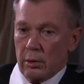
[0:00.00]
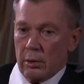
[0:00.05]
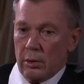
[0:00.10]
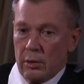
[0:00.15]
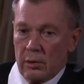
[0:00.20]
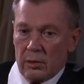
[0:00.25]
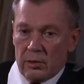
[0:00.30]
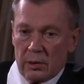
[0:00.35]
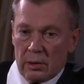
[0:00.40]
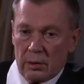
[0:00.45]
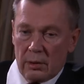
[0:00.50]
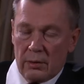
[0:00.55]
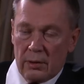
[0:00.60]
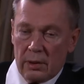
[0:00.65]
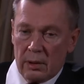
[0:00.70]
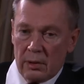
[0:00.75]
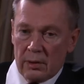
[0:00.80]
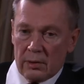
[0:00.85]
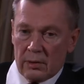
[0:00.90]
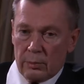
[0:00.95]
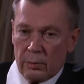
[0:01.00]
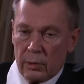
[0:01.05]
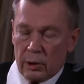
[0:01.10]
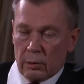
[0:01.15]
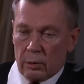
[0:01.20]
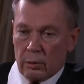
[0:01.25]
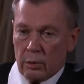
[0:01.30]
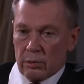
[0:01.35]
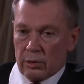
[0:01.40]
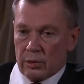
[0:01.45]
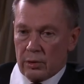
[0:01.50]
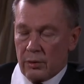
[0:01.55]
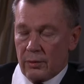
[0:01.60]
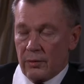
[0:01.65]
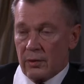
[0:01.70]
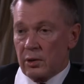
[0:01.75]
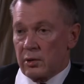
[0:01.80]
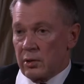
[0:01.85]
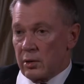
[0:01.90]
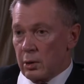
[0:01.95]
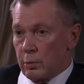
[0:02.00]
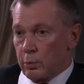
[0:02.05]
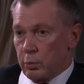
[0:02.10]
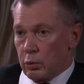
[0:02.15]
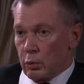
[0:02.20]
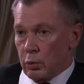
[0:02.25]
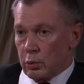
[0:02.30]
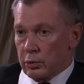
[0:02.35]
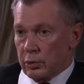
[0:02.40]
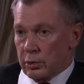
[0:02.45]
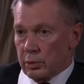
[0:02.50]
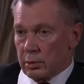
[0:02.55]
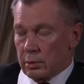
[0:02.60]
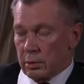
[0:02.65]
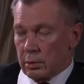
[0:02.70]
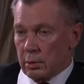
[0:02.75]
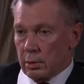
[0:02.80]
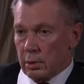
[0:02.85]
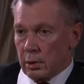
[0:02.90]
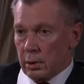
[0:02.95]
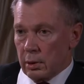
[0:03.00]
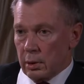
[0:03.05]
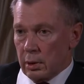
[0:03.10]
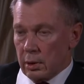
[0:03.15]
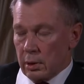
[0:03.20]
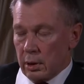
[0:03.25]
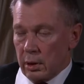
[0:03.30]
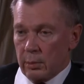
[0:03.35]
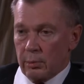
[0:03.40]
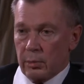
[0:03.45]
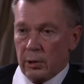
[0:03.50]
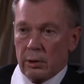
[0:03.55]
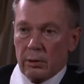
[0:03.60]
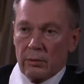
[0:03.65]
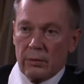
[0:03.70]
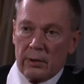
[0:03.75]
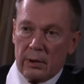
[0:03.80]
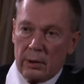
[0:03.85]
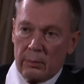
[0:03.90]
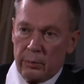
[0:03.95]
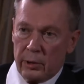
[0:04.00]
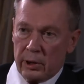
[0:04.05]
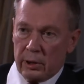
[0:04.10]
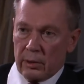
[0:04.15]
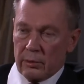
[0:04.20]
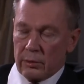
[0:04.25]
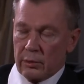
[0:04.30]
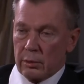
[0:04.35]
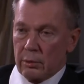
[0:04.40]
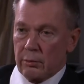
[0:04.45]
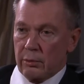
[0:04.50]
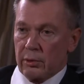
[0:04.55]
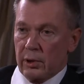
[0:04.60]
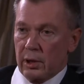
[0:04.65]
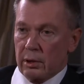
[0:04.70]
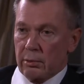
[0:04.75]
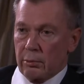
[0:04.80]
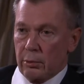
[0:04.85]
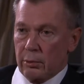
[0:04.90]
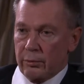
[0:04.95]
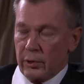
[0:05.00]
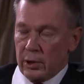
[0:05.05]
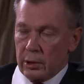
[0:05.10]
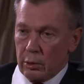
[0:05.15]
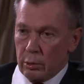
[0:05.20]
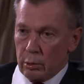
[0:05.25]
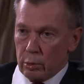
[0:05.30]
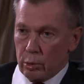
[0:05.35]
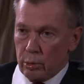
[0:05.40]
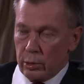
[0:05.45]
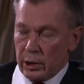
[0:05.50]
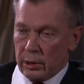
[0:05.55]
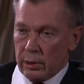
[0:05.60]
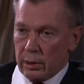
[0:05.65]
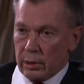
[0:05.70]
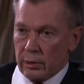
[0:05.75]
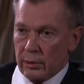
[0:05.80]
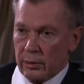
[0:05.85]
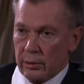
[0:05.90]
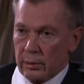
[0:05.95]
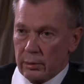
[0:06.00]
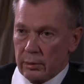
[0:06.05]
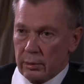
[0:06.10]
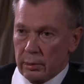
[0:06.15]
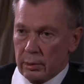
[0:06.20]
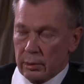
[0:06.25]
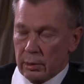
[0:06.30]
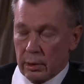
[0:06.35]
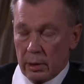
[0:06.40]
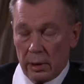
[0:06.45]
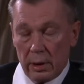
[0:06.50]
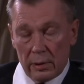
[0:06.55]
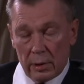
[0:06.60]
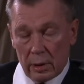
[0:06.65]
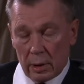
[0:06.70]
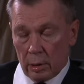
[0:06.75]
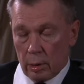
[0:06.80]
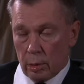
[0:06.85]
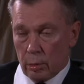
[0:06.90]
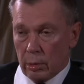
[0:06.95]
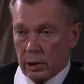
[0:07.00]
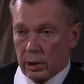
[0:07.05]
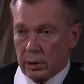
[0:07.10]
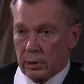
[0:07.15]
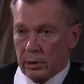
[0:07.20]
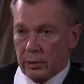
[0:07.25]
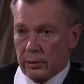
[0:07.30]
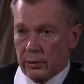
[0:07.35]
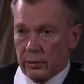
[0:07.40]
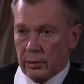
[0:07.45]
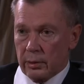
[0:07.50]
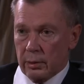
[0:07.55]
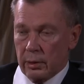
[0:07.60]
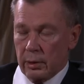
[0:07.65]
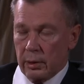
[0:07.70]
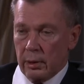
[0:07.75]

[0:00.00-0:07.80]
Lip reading: Is this because this report about the appearance of a new witness, critical witness,